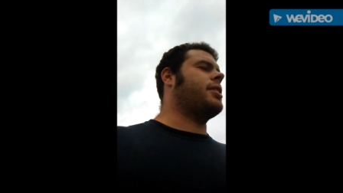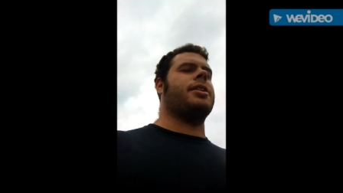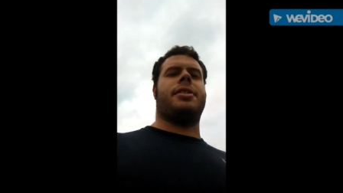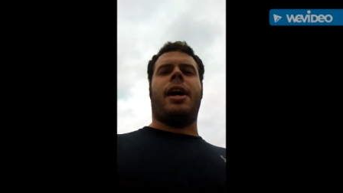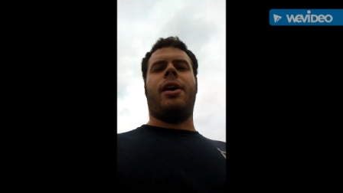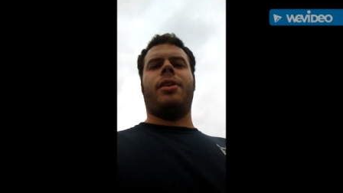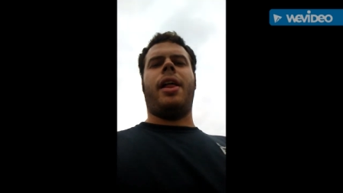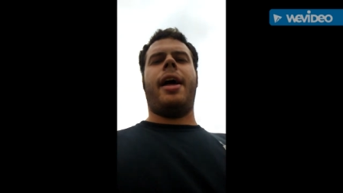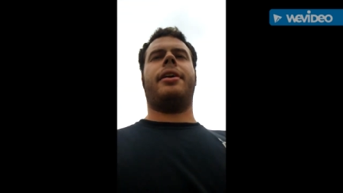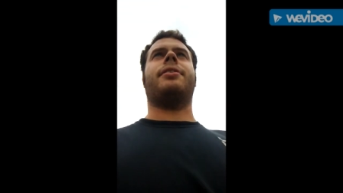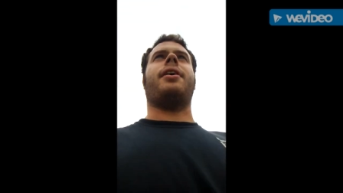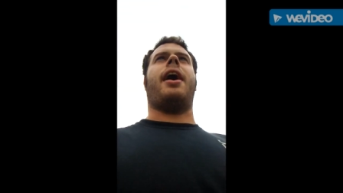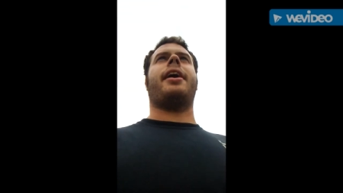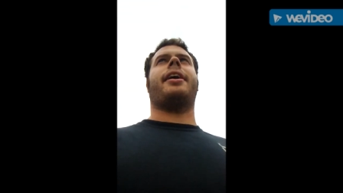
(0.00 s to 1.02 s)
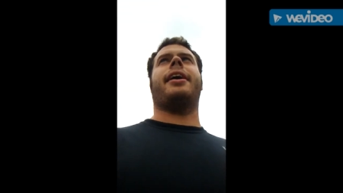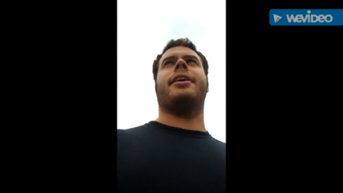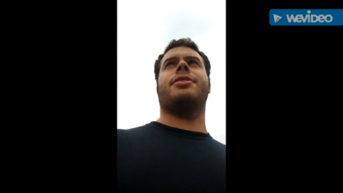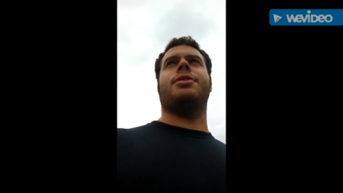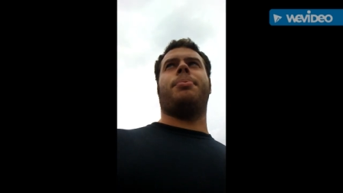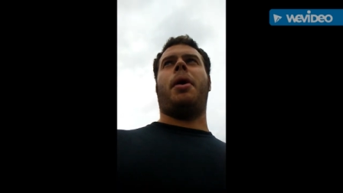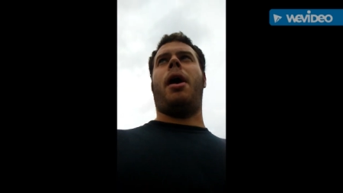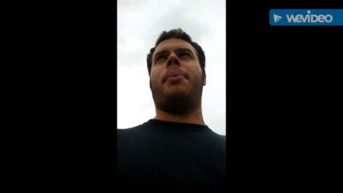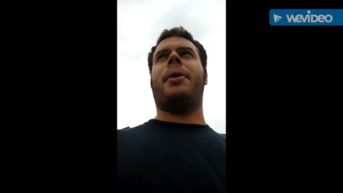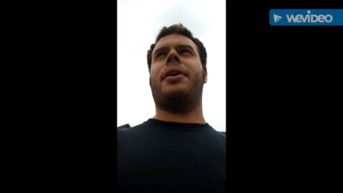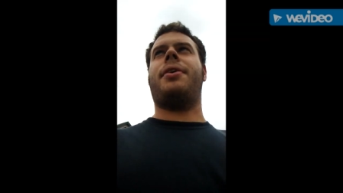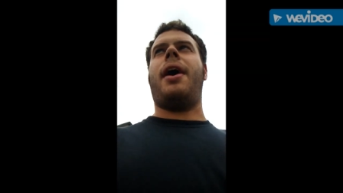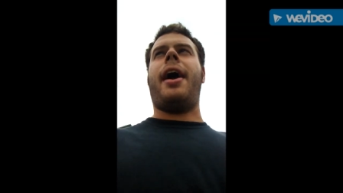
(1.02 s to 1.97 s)
Because I don't like crackheads. You're
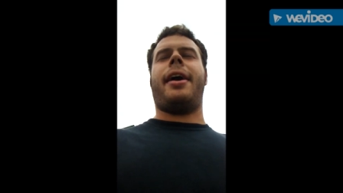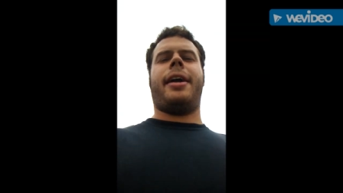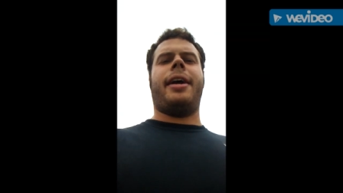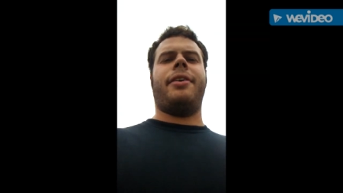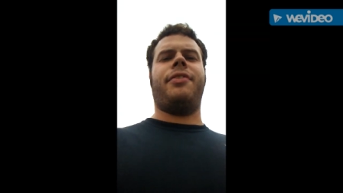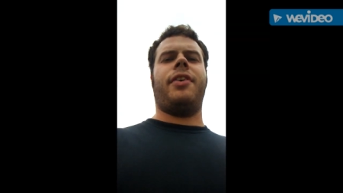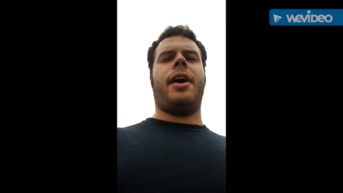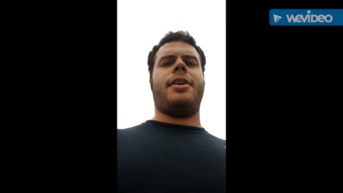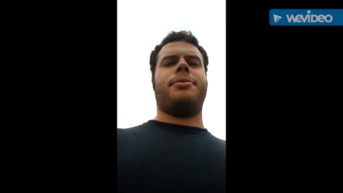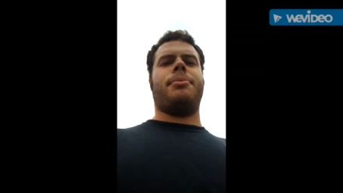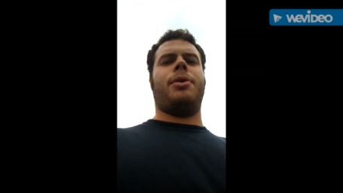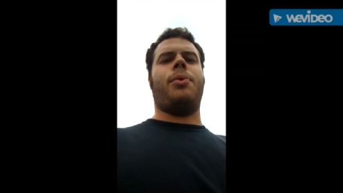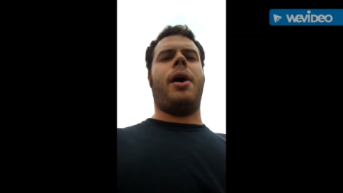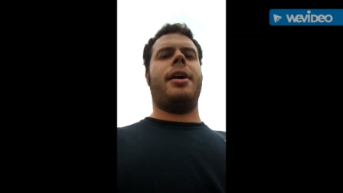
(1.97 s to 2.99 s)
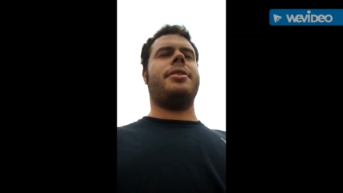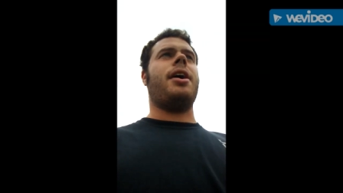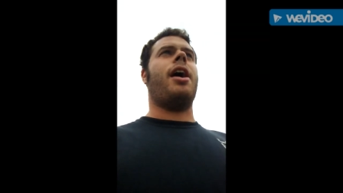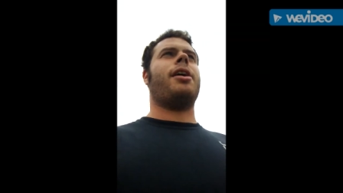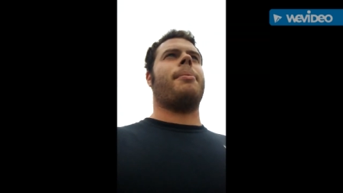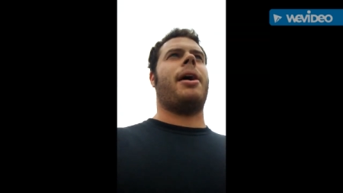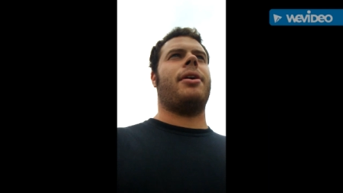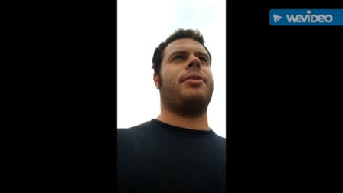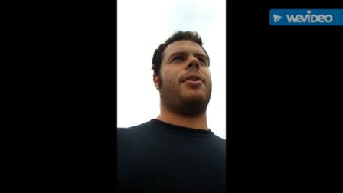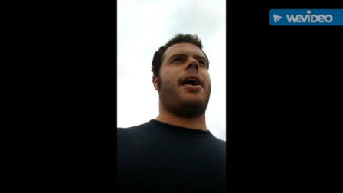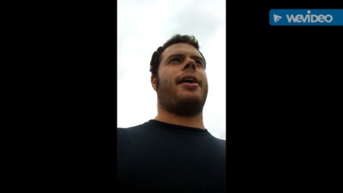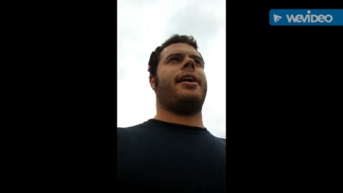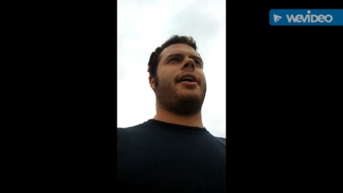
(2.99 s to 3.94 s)
probably a crackhead for asking me why I talk about
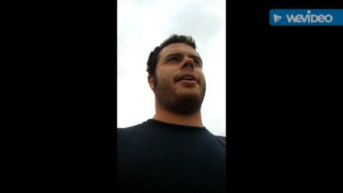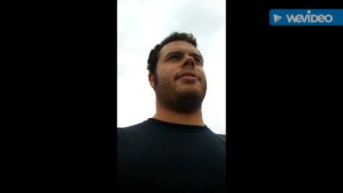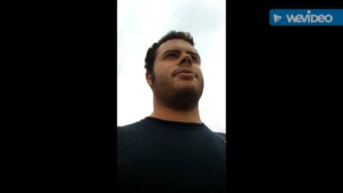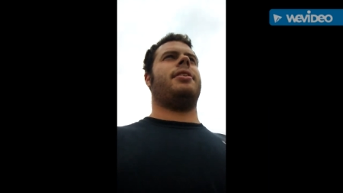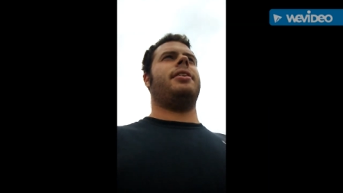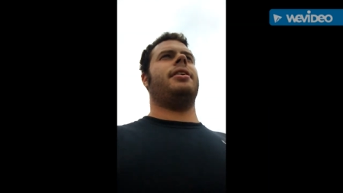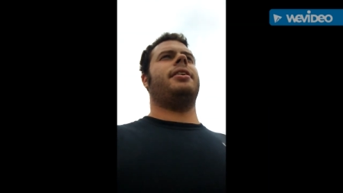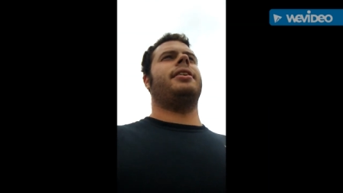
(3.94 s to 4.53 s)
crackheads.